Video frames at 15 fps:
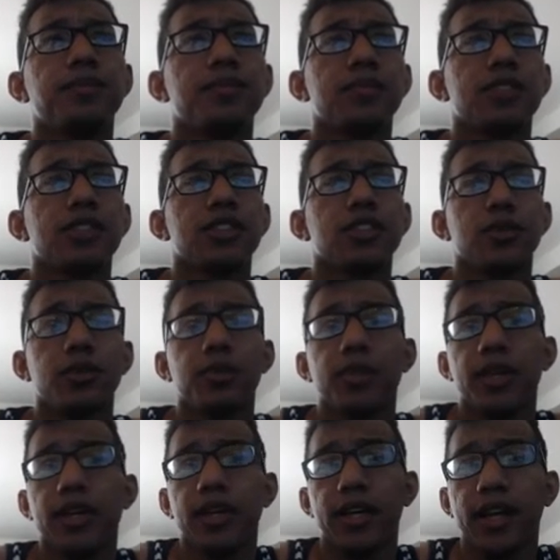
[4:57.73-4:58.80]
So we
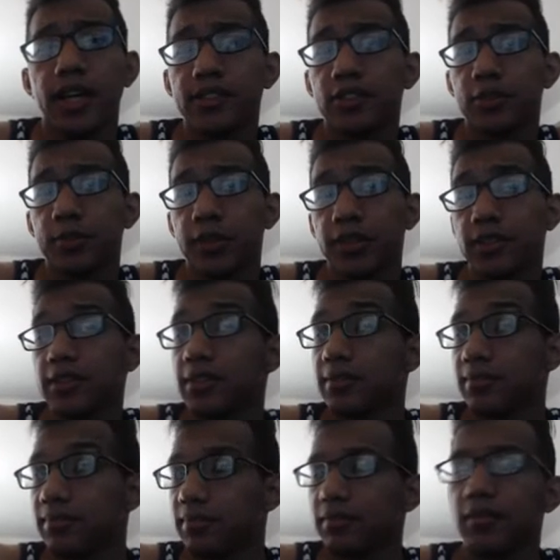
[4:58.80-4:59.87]
play Cancel Spells,
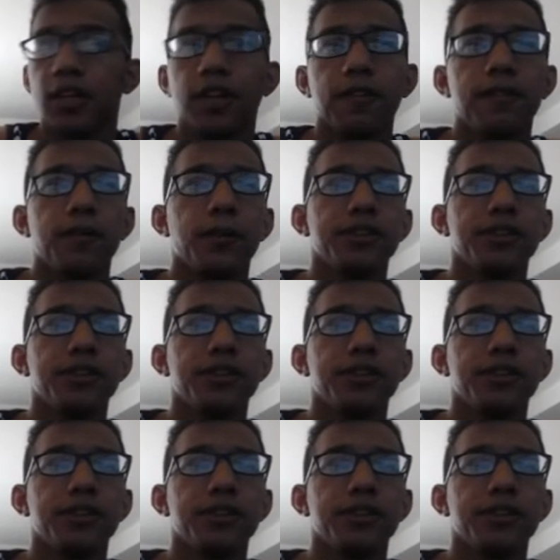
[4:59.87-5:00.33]
4